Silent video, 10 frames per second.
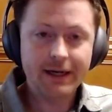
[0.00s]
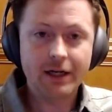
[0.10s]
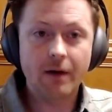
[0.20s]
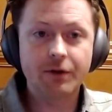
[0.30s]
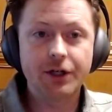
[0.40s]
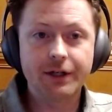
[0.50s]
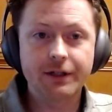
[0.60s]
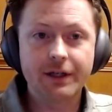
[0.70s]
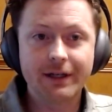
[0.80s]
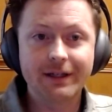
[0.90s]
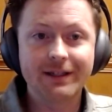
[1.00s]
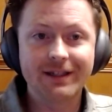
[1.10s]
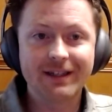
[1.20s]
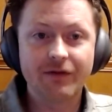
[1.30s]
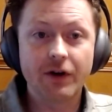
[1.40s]
and adoption
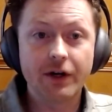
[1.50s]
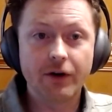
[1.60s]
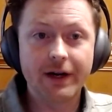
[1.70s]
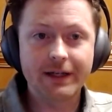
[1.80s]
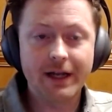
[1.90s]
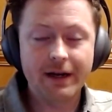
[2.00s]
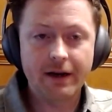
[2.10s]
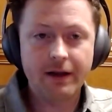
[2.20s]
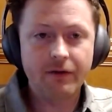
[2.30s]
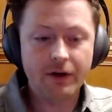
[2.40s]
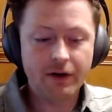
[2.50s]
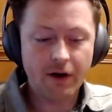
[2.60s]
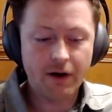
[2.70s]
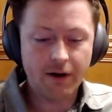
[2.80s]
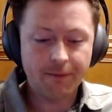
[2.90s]
is very great. And even